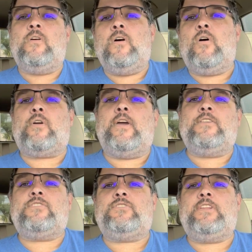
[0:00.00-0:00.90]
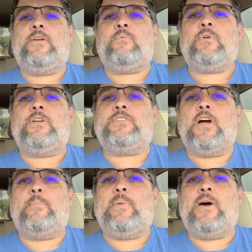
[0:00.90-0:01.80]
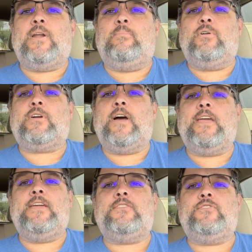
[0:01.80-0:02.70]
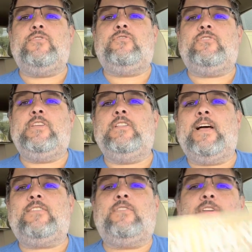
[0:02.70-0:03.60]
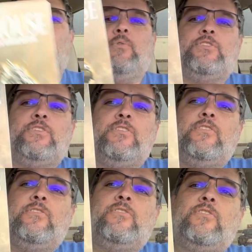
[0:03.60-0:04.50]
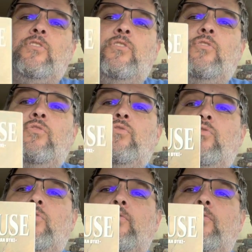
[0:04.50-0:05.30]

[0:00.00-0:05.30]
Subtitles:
Okay, so today we're going to talk about a book I introduced in the last video, which is Jules